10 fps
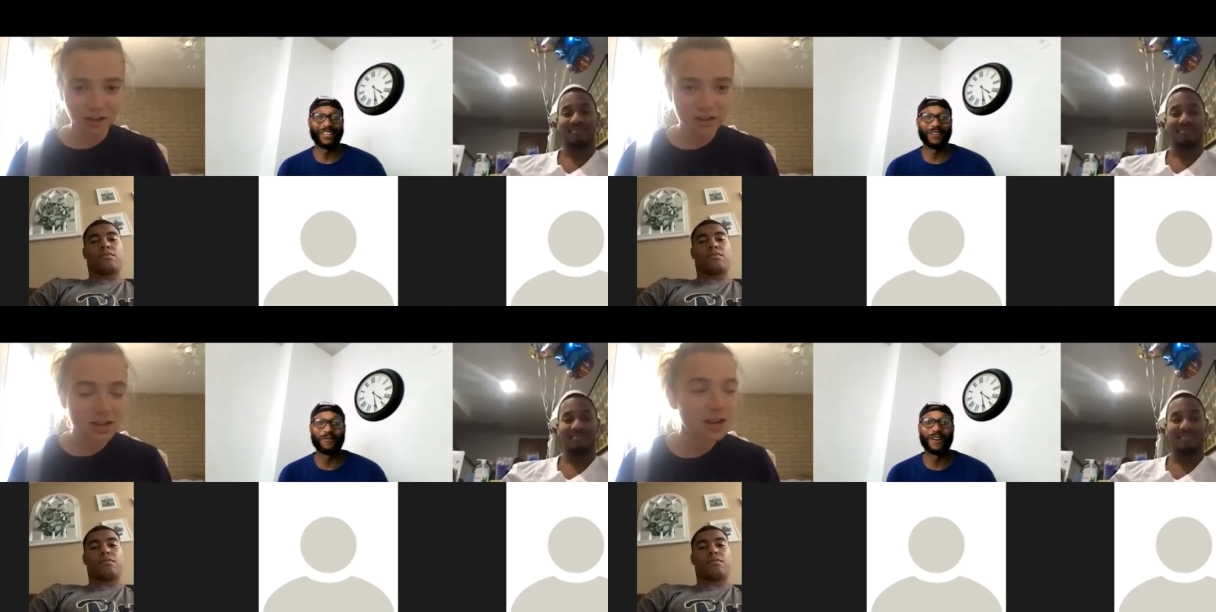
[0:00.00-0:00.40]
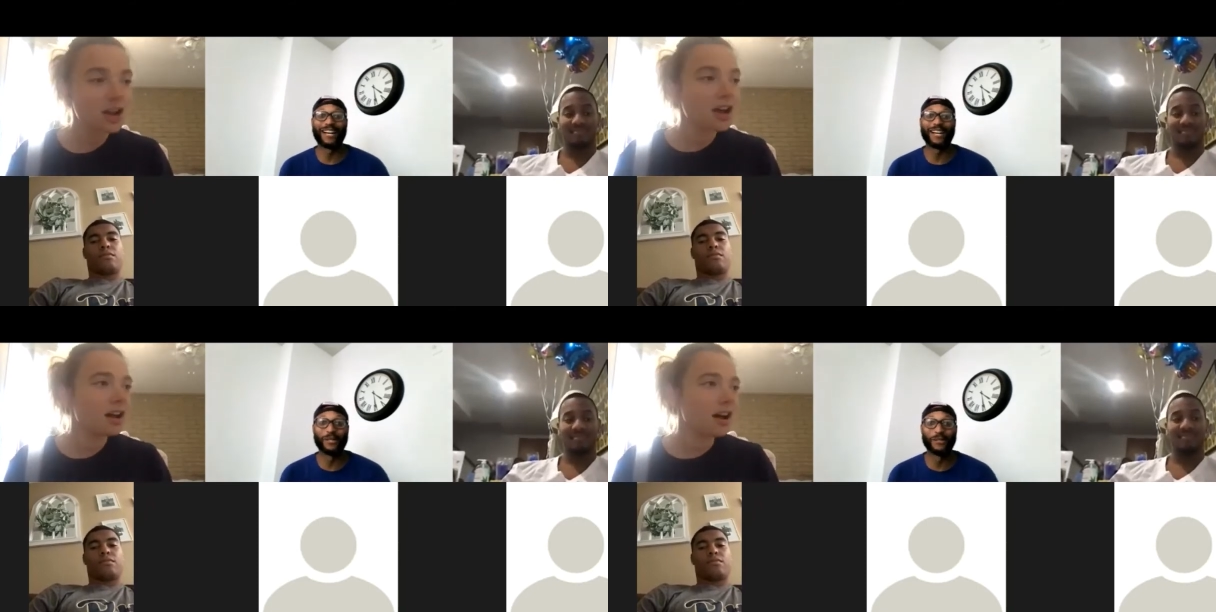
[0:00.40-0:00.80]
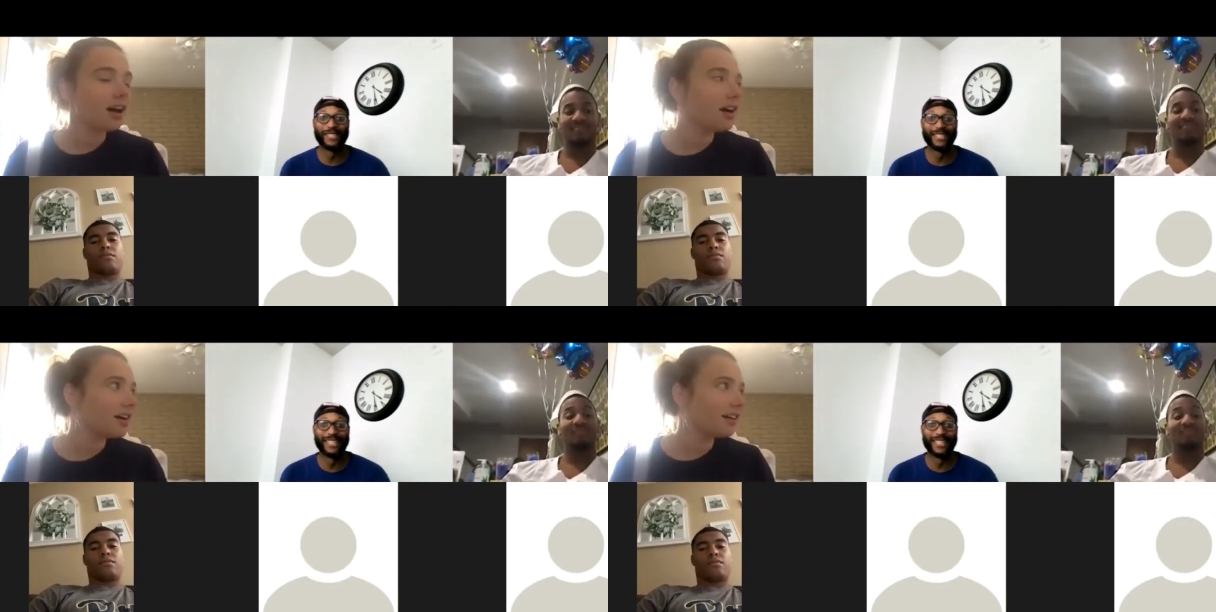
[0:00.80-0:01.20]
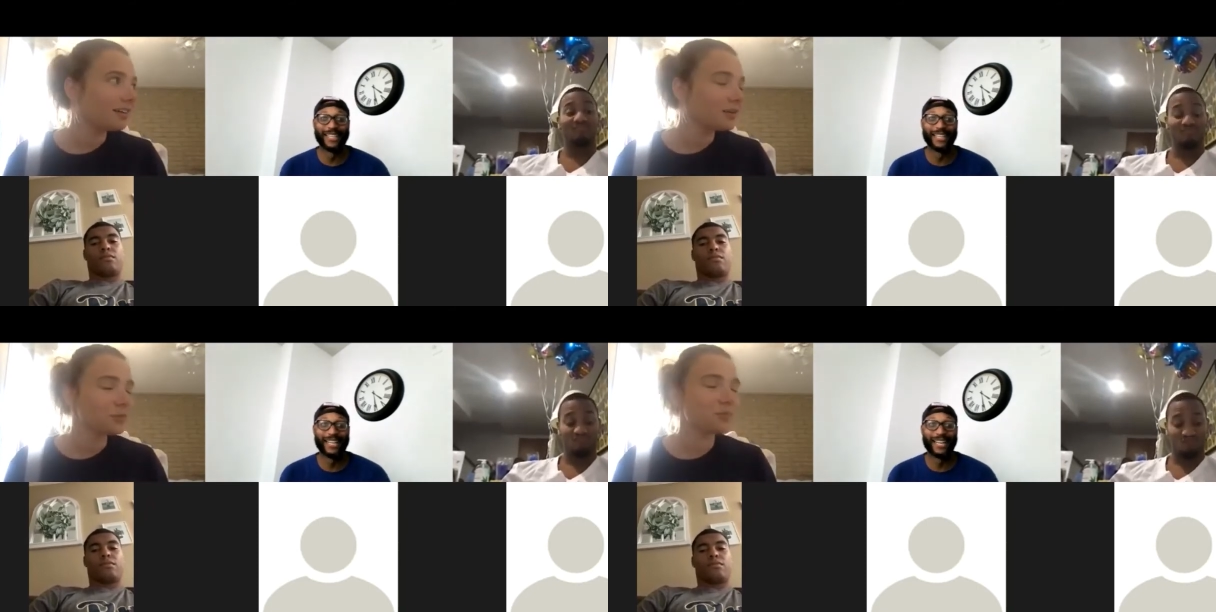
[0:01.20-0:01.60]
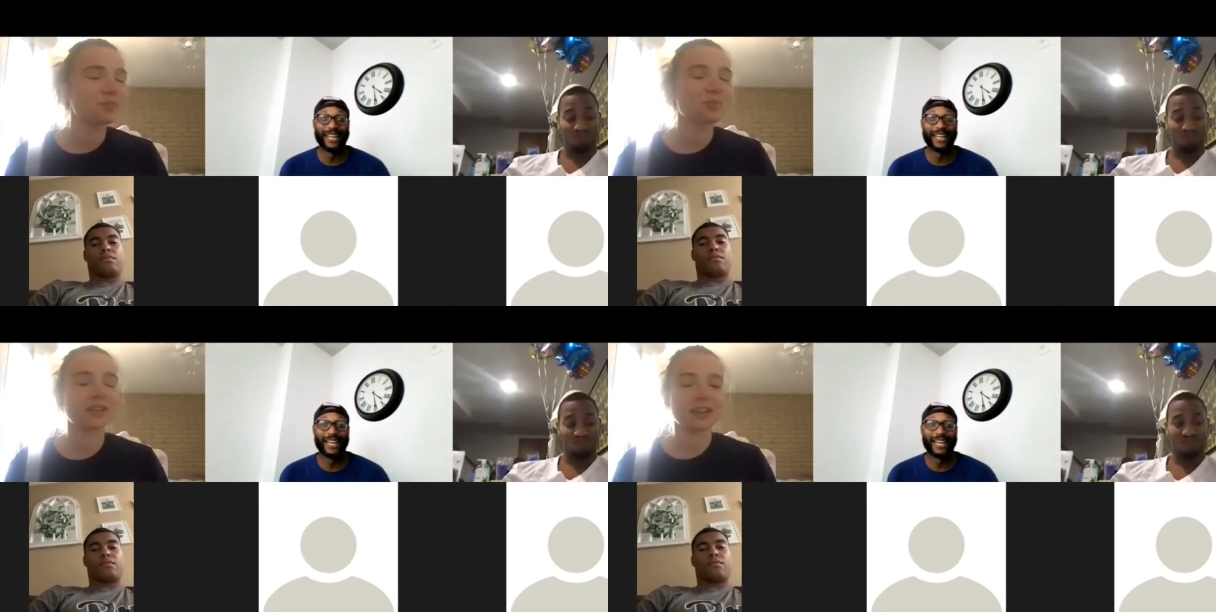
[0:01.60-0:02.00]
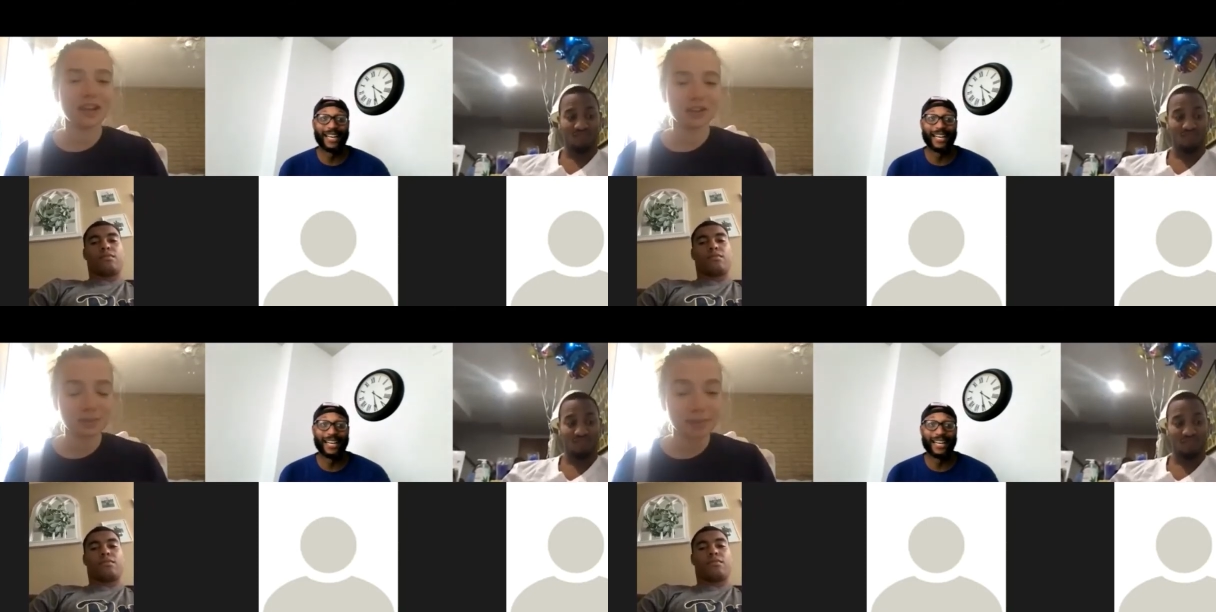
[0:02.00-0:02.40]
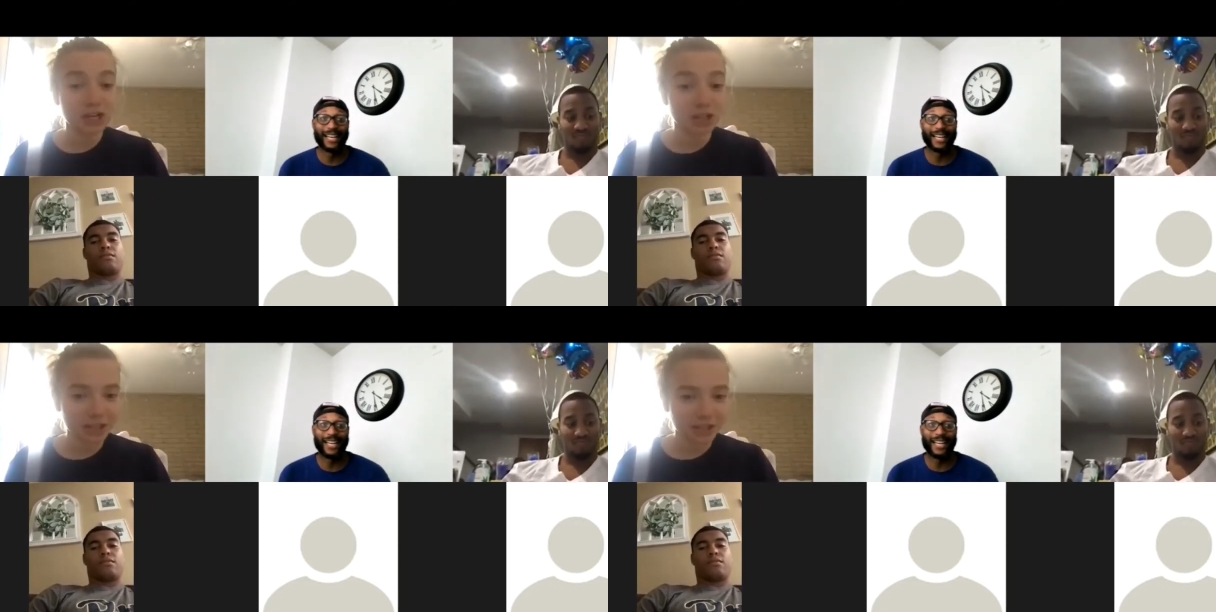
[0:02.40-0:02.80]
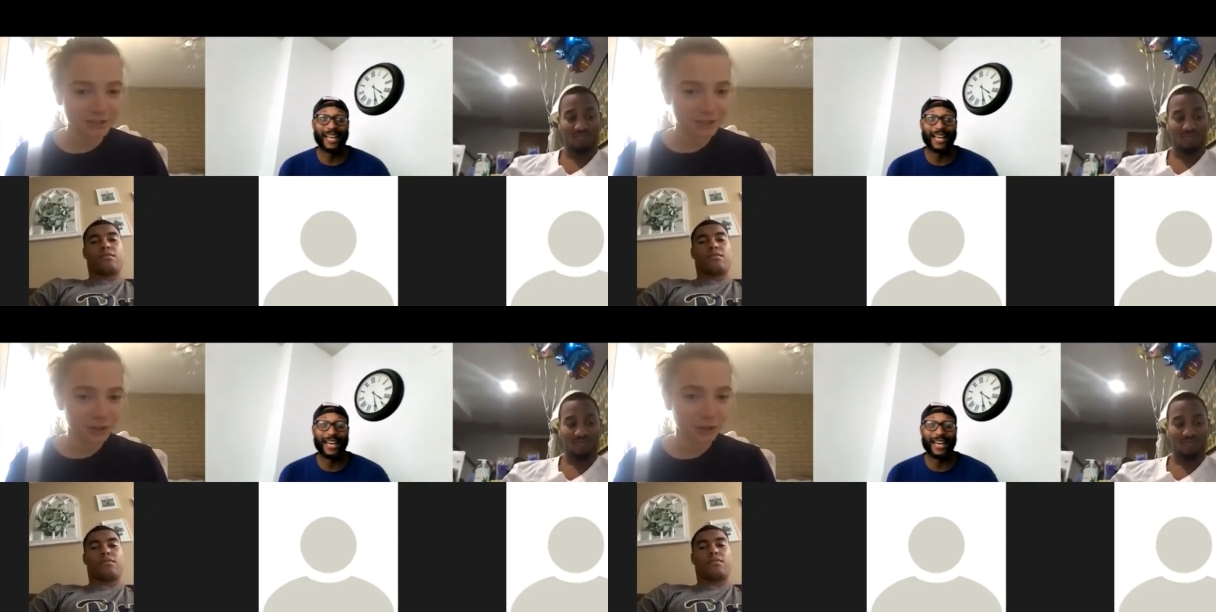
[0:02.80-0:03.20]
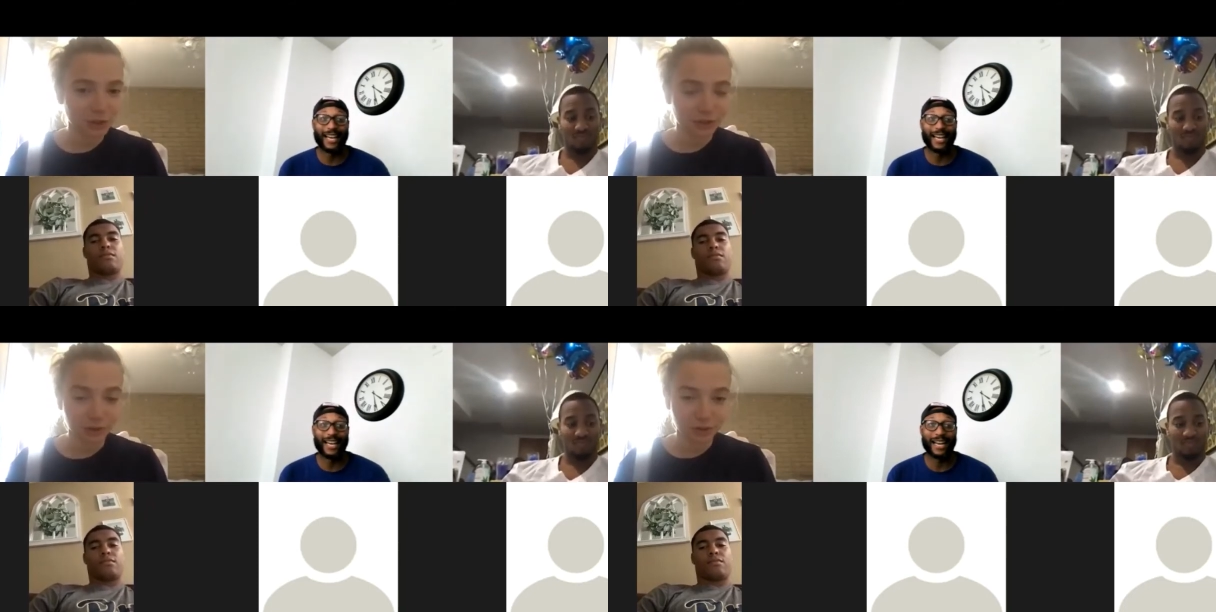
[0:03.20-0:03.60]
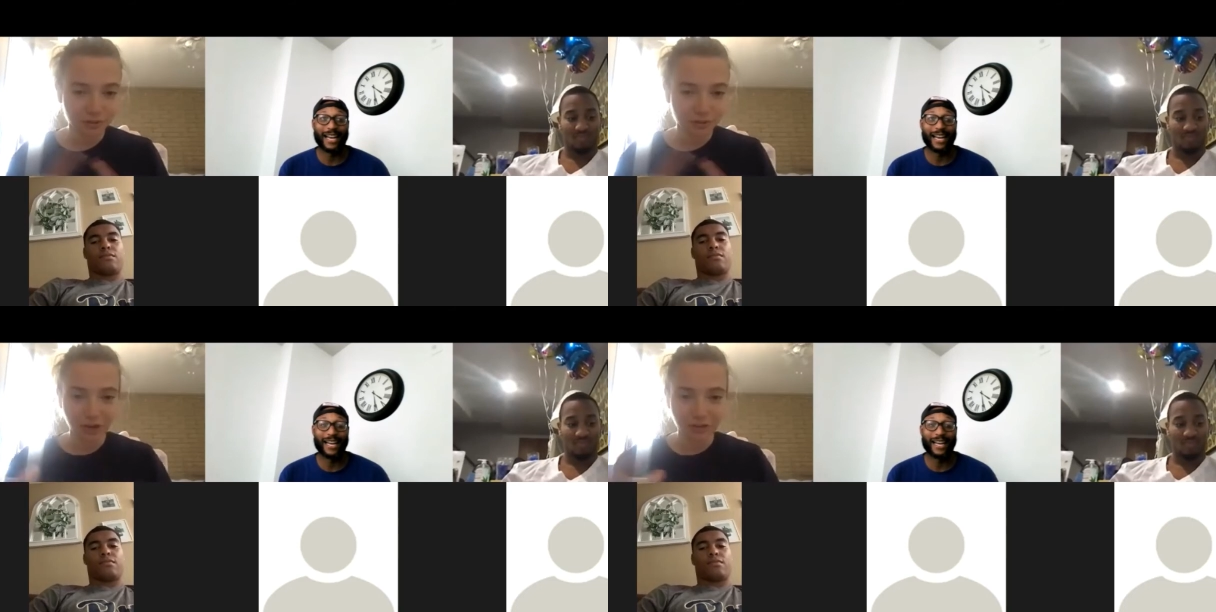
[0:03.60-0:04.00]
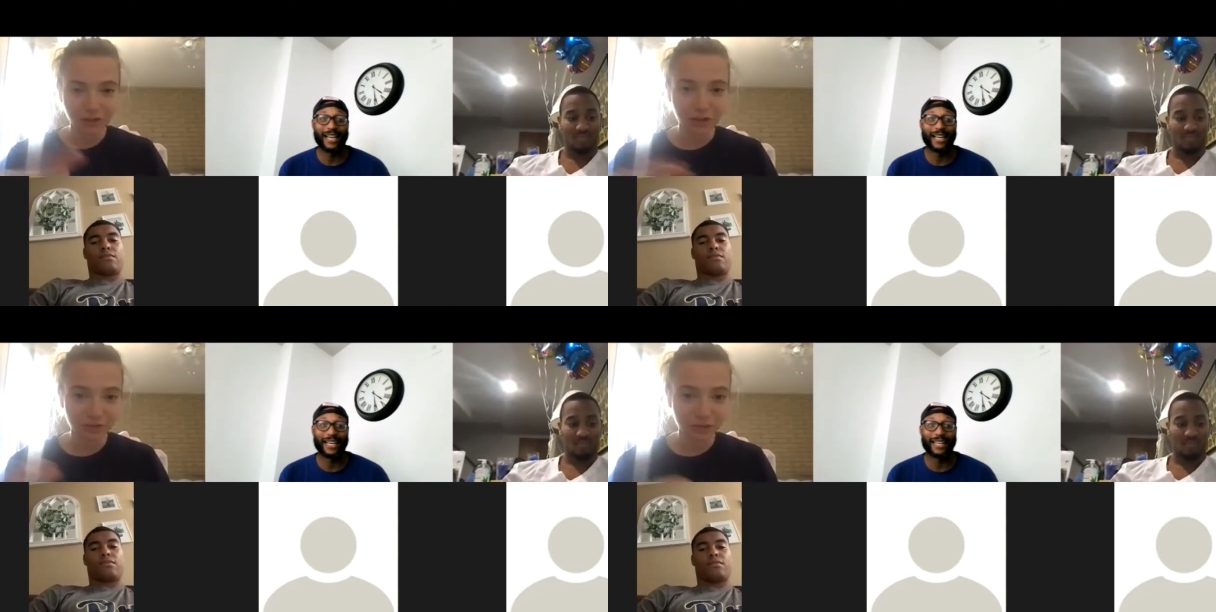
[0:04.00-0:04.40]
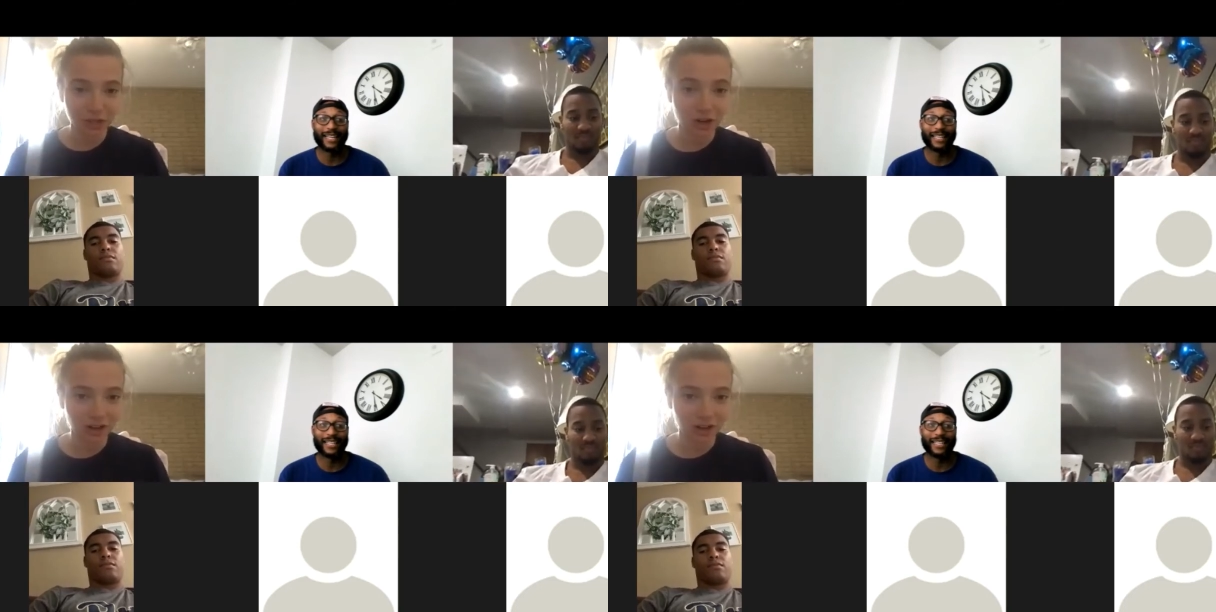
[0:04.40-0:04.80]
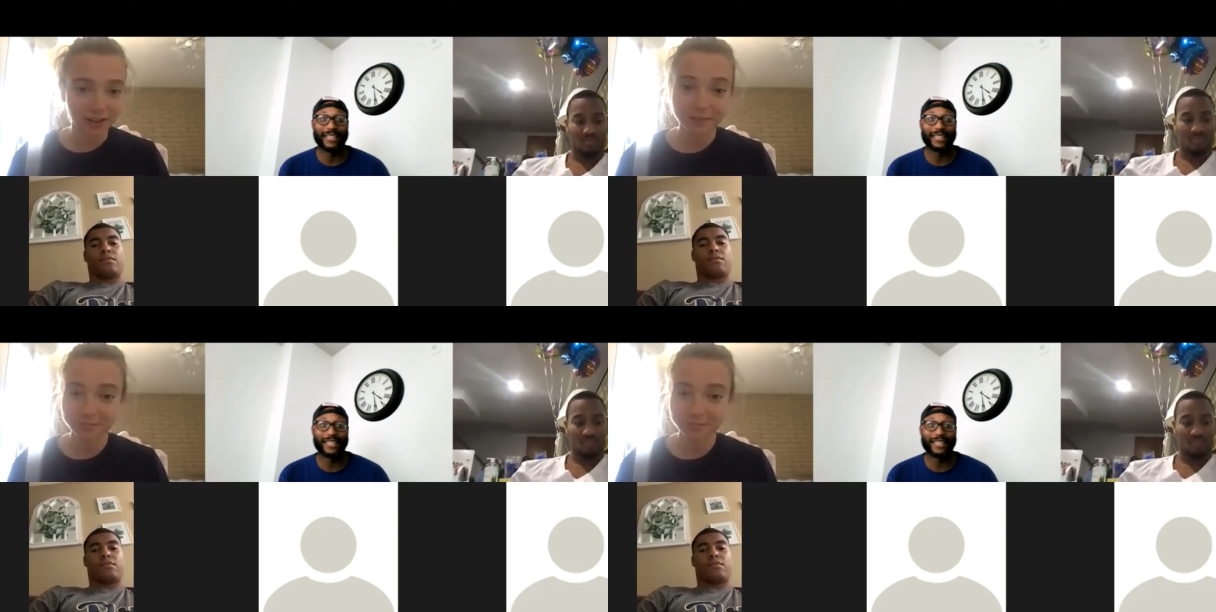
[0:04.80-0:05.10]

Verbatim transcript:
Speaker 1: Wow. Um. Yeah, you can make cookies too on the like on the hood of your car.